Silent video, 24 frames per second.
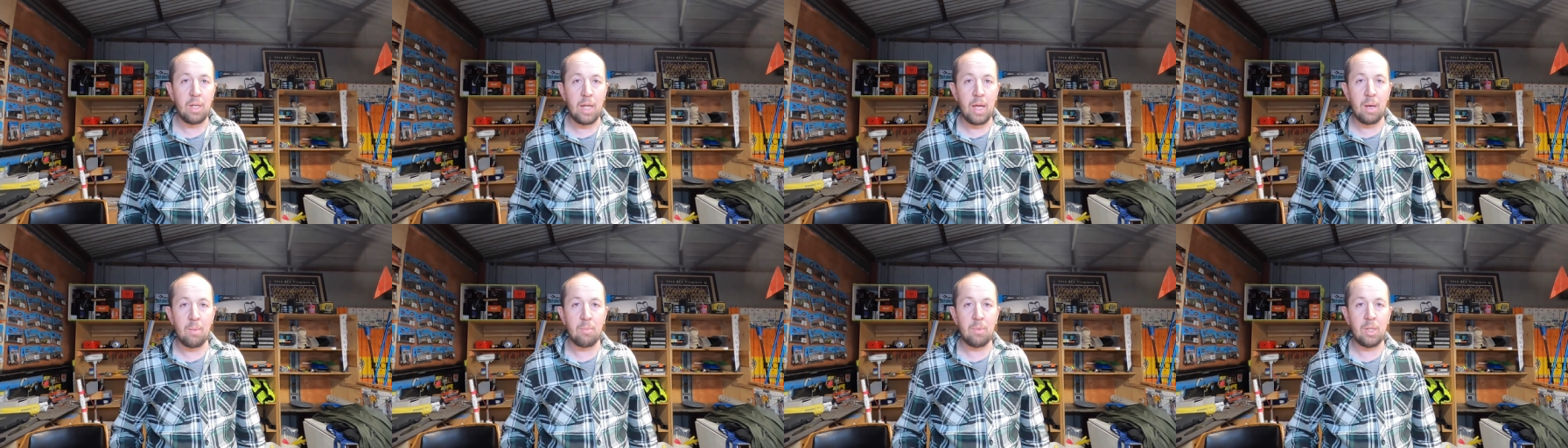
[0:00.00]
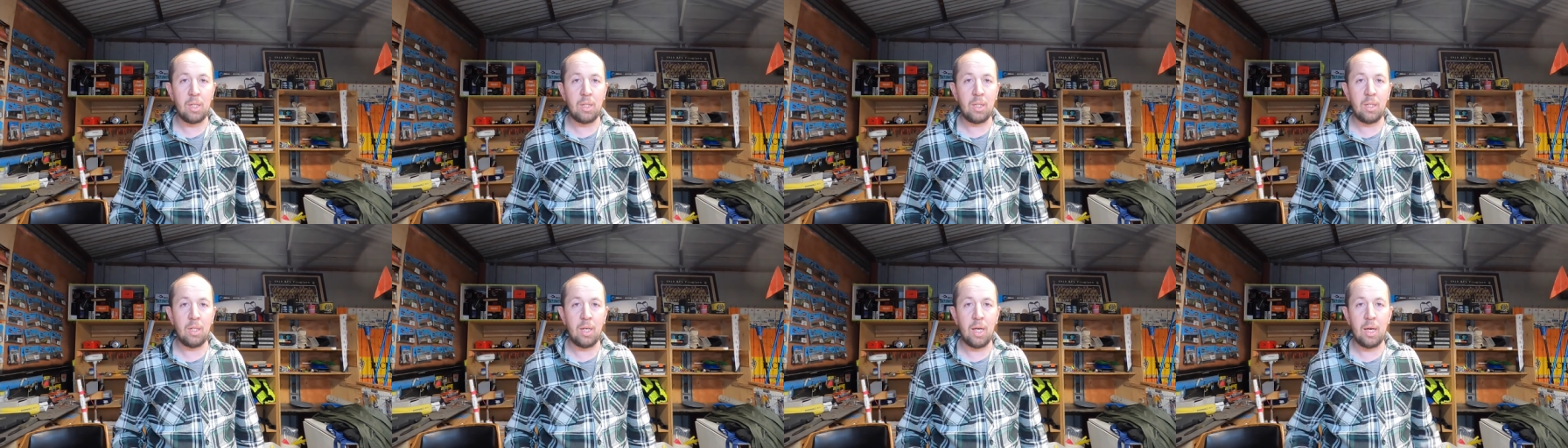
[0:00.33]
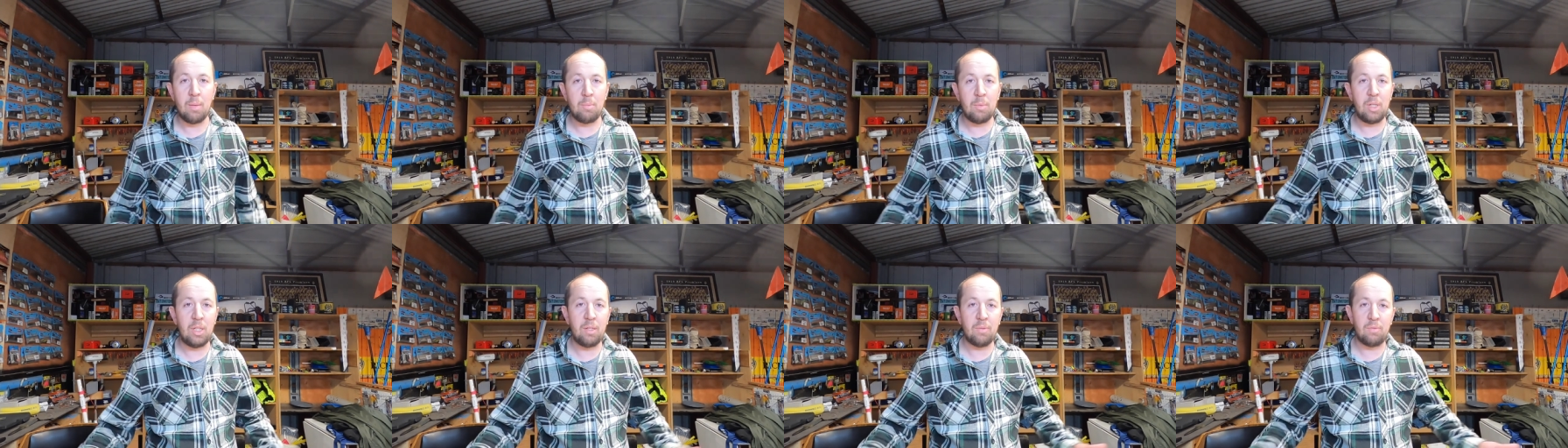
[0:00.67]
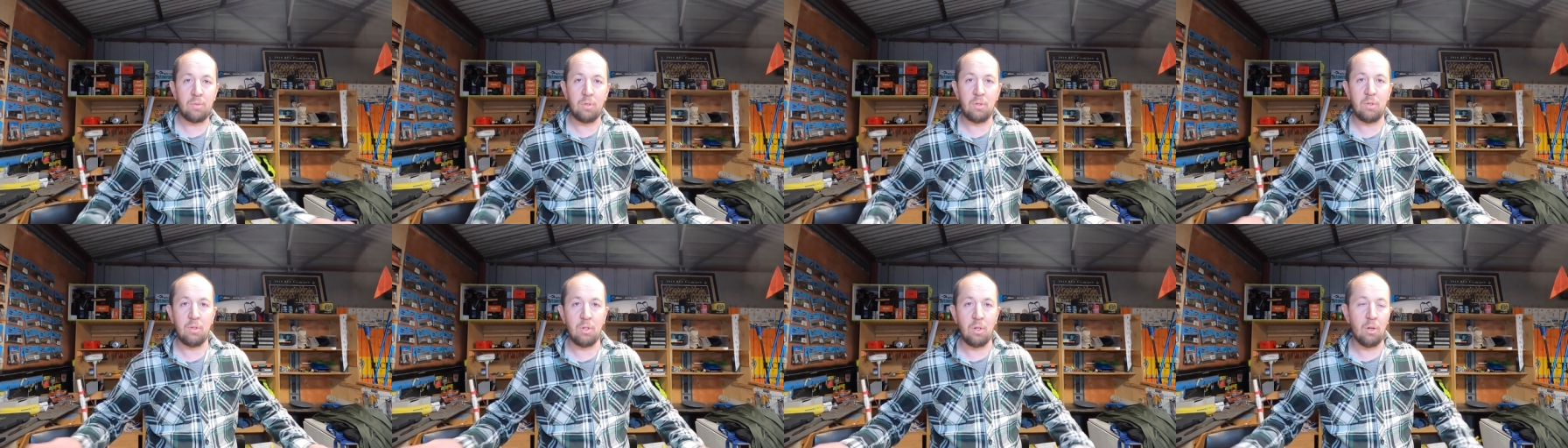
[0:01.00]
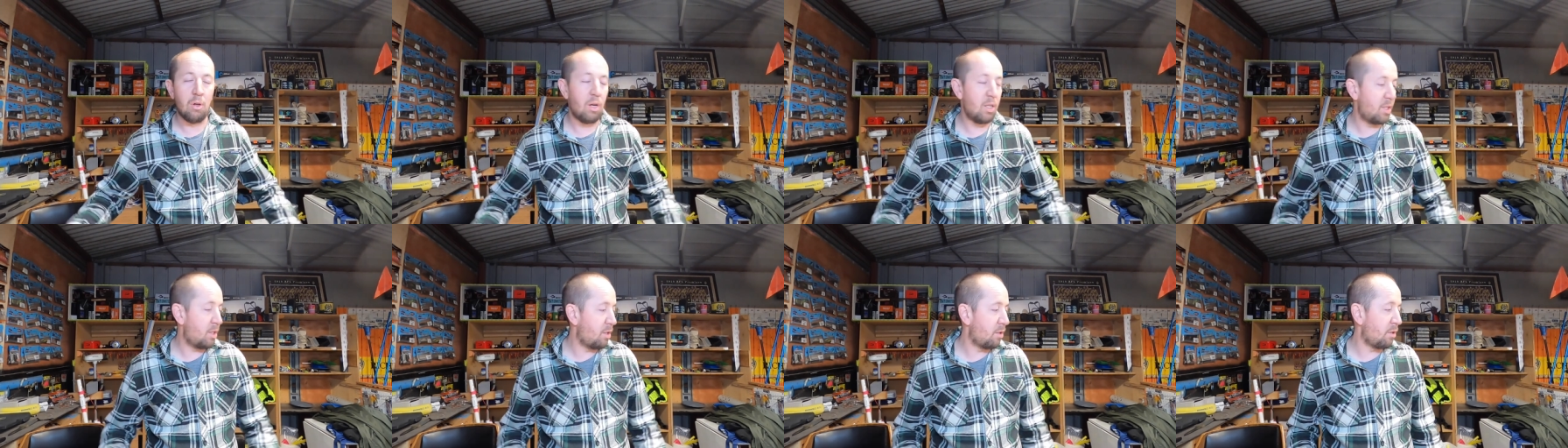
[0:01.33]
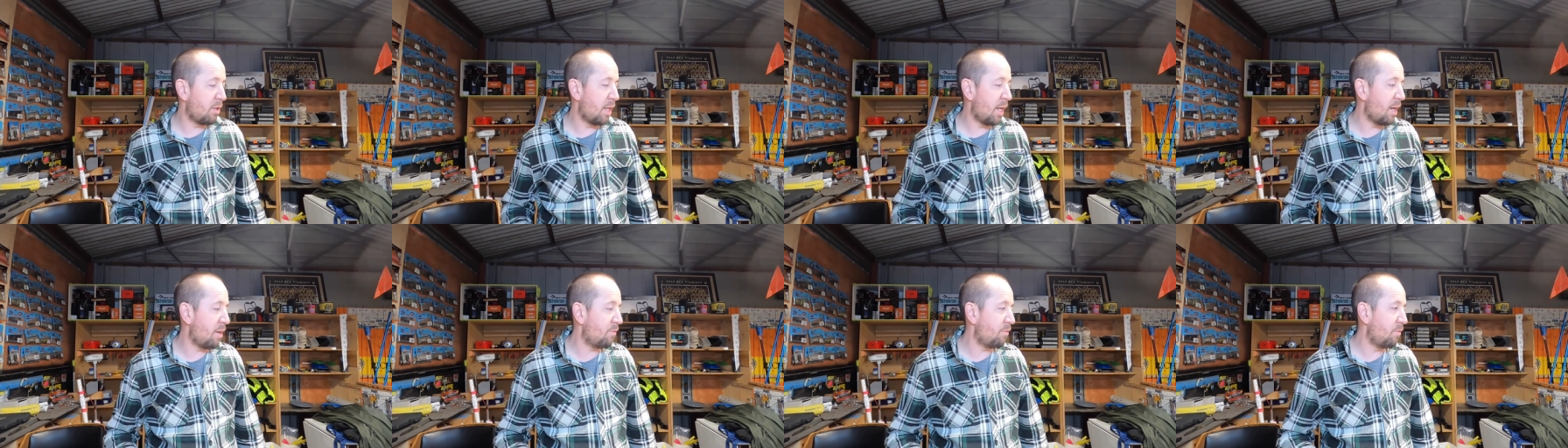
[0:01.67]
how many different lights
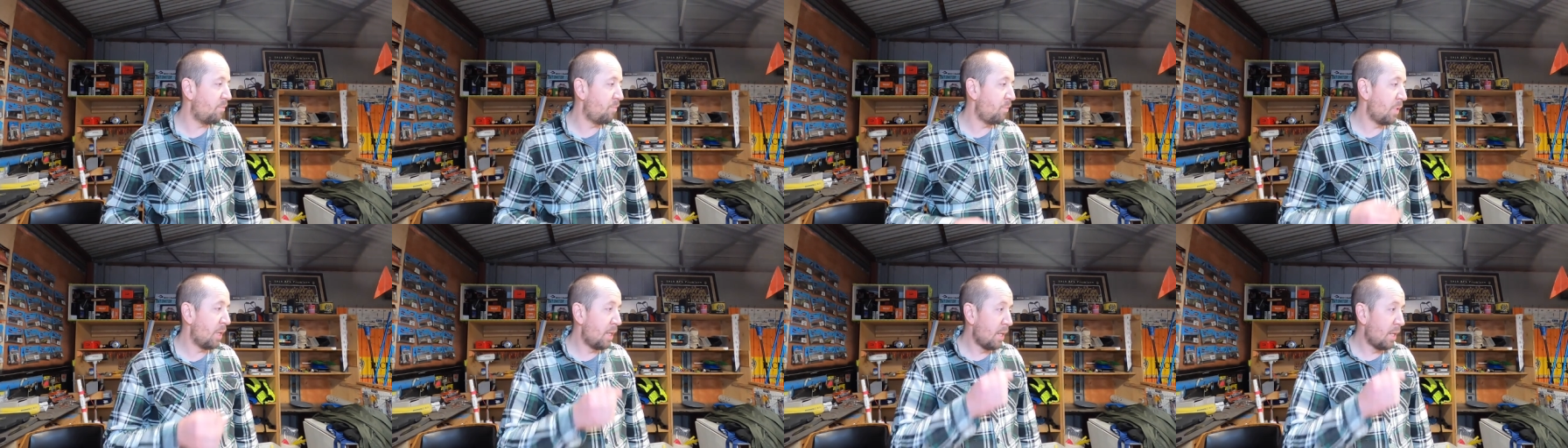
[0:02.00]
that I have.